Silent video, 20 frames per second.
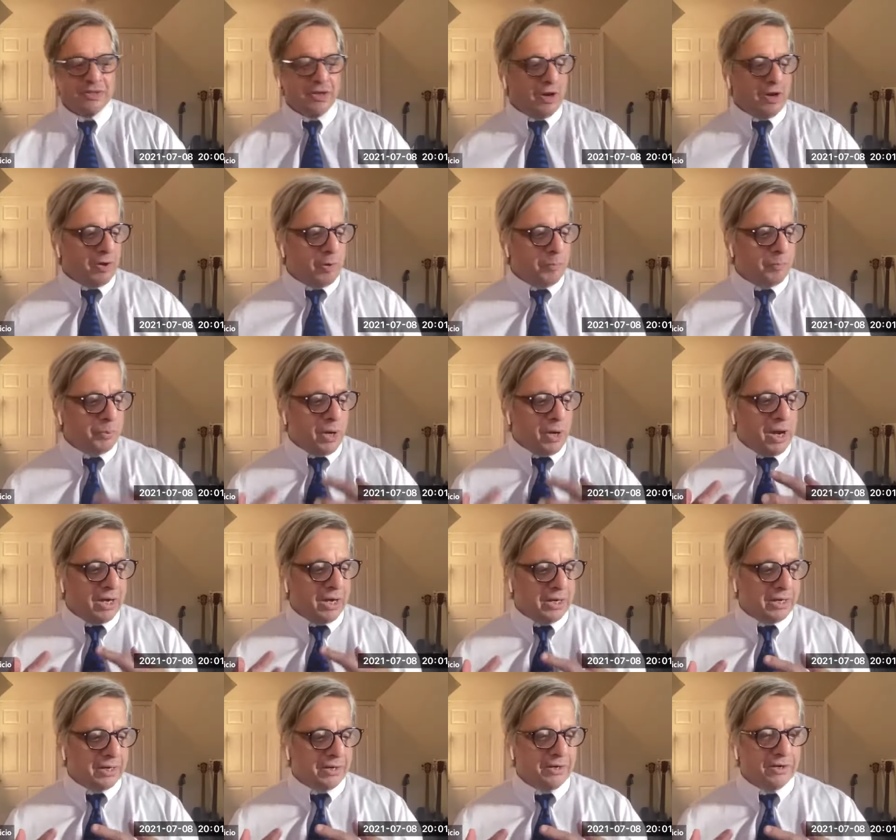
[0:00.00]
Tara
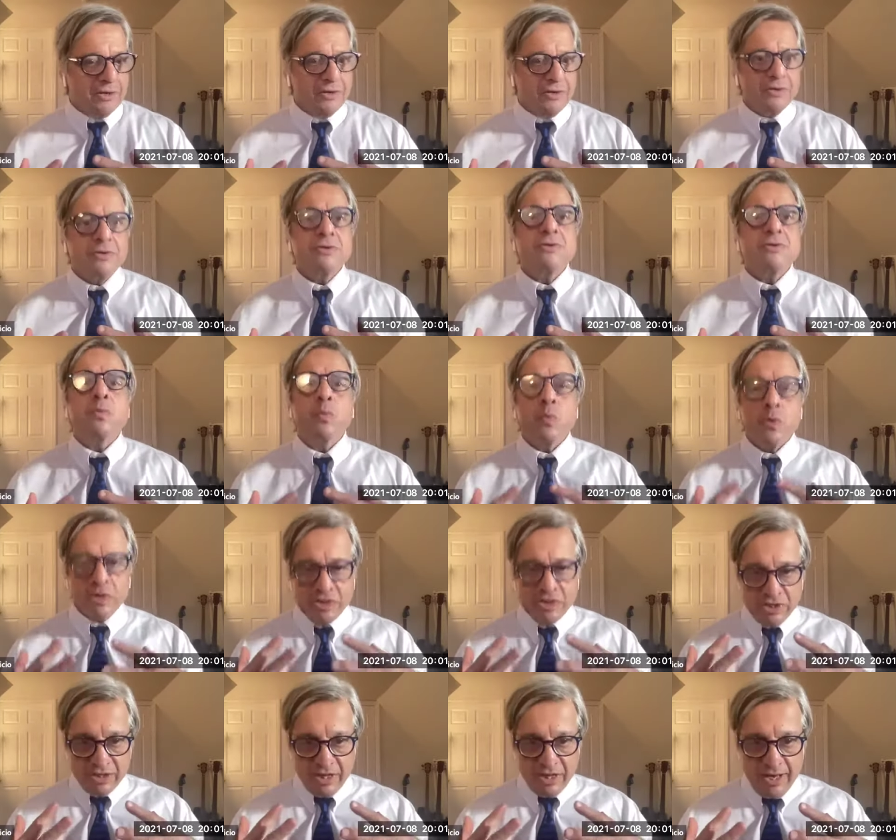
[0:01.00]
Brach
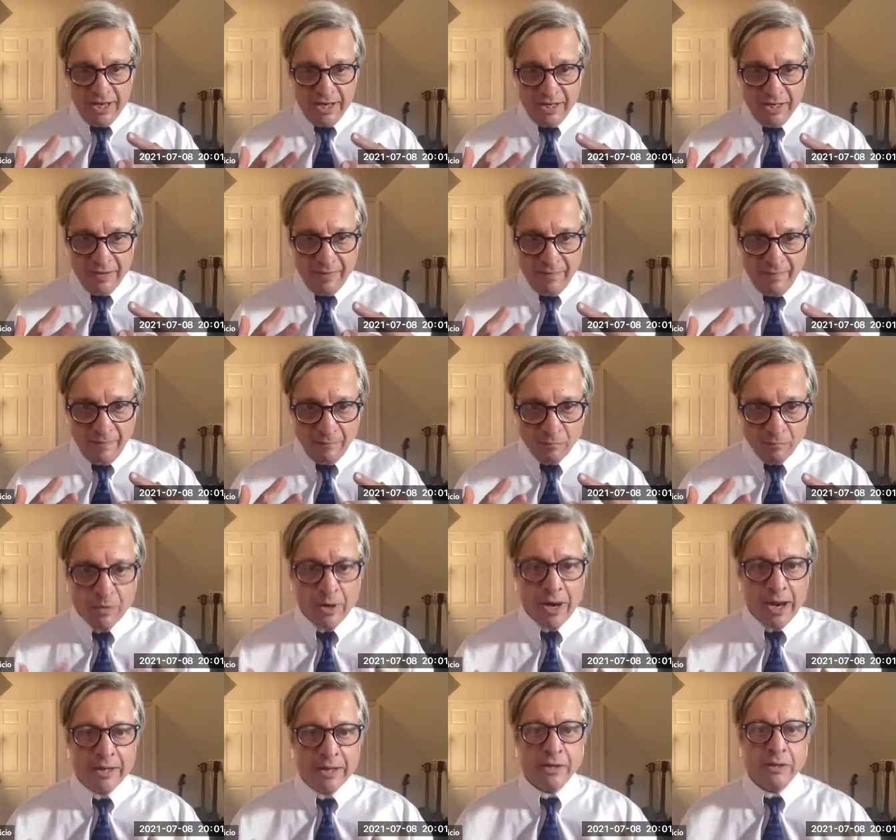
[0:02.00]
would say
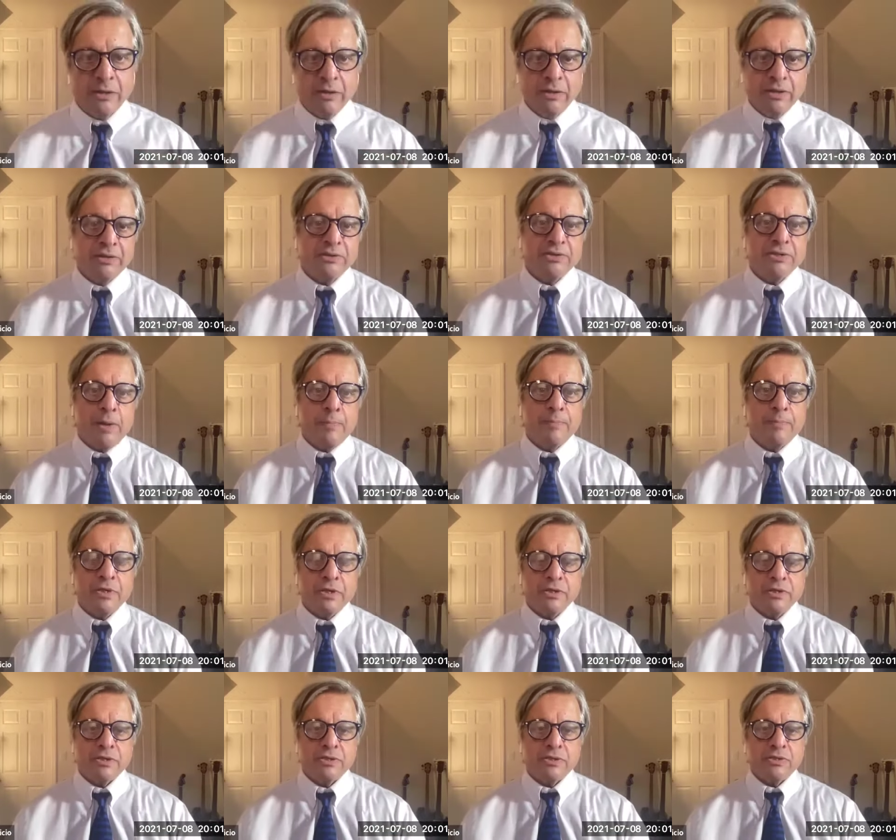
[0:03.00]
radical
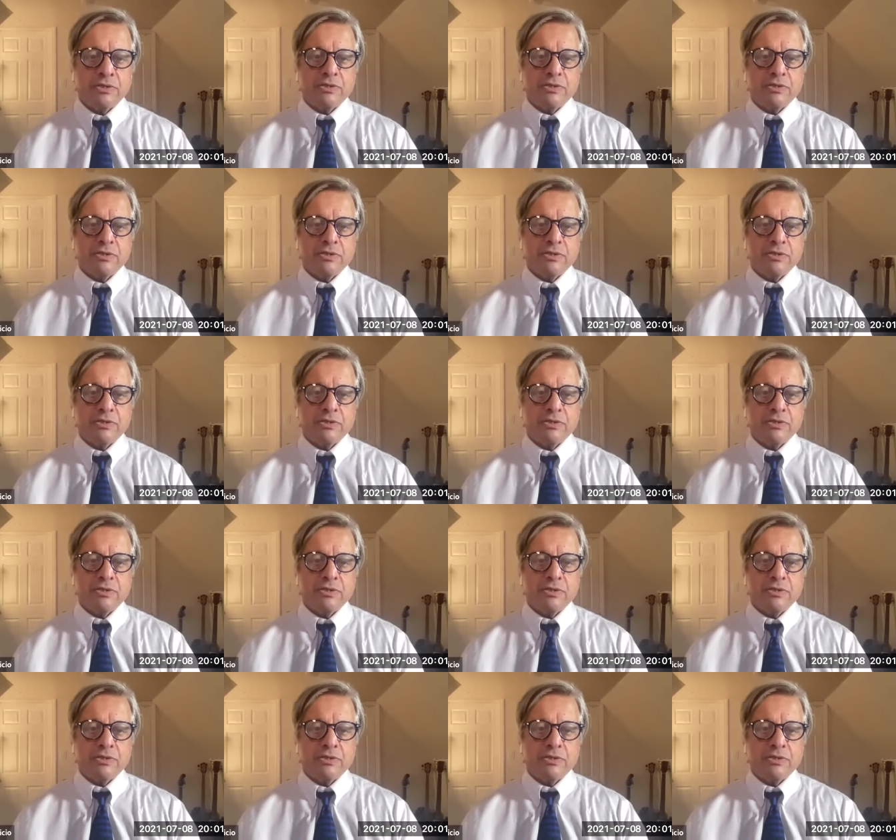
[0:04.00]
acceptance.